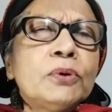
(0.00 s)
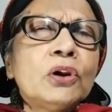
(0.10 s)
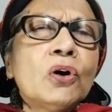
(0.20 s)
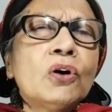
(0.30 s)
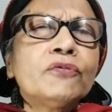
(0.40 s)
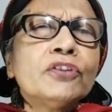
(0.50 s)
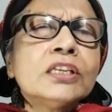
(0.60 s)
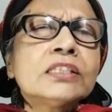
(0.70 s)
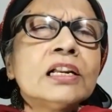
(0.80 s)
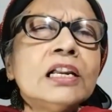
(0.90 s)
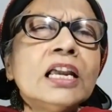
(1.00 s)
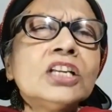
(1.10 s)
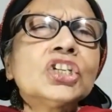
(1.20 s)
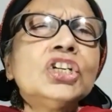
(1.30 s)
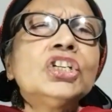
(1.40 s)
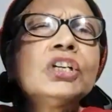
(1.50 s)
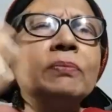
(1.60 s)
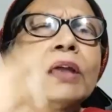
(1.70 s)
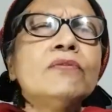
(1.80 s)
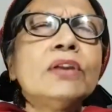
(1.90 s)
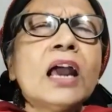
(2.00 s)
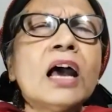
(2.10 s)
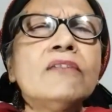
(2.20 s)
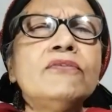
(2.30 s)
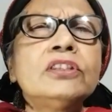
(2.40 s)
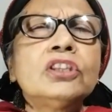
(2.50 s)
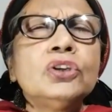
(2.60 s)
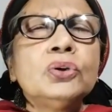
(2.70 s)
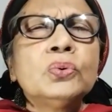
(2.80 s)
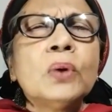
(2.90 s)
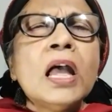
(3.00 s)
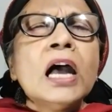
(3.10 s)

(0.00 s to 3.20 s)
Lord, for this relationship that we have with you,